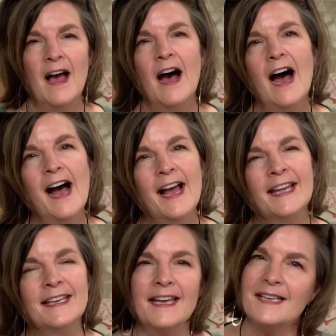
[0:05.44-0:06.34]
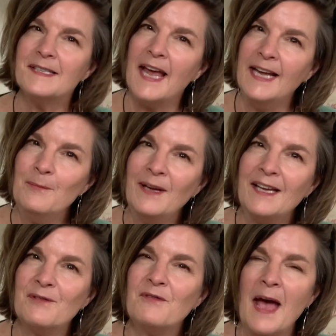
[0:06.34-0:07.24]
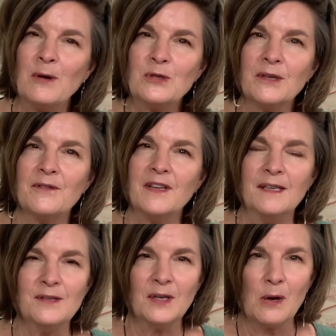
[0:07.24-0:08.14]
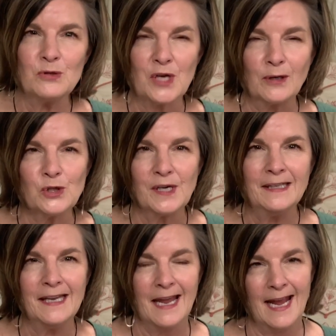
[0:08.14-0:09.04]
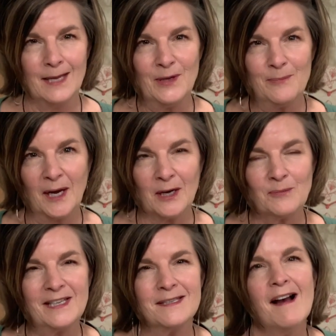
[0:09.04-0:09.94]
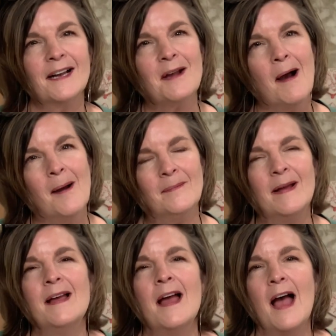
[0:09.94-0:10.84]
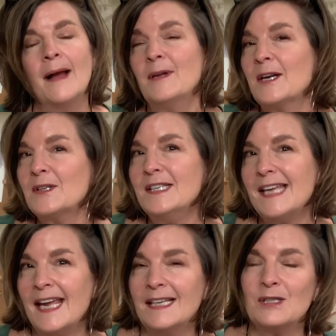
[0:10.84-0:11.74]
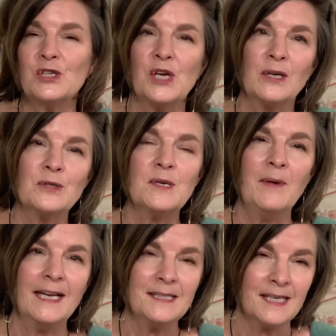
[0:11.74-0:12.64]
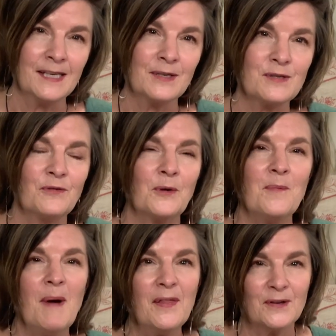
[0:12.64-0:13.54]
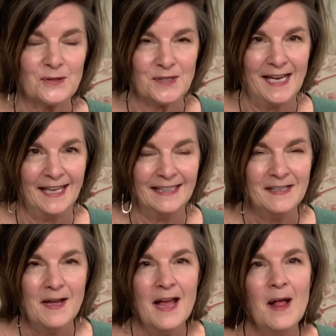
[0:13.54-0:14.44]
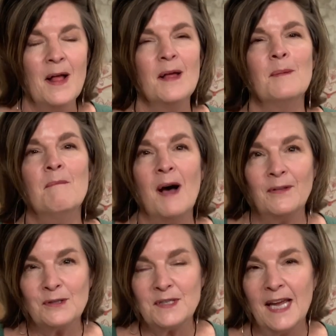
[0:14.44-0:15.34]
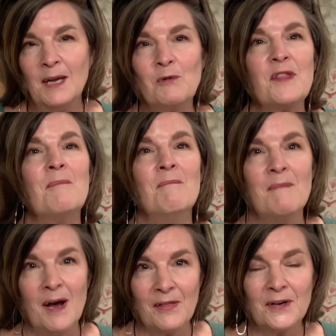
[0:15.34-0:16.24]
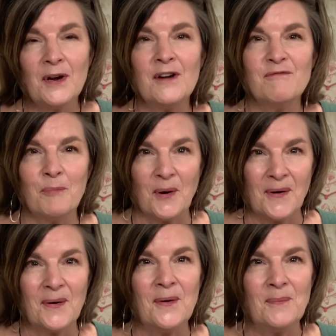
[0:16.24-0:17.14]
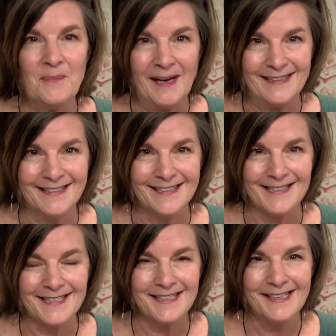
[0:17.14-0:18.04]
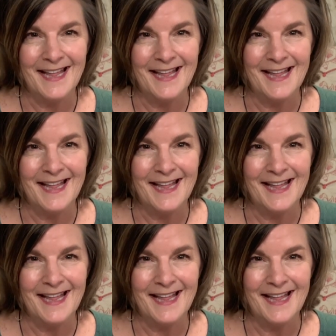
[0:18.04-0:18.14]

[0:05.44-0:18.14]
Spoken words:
Hi, it's Amy, founder of Indigo Junction and amybarrickman.com. I'm here today to share some ideas for Mother's Day. Mother's Day with mother of pearl buttons.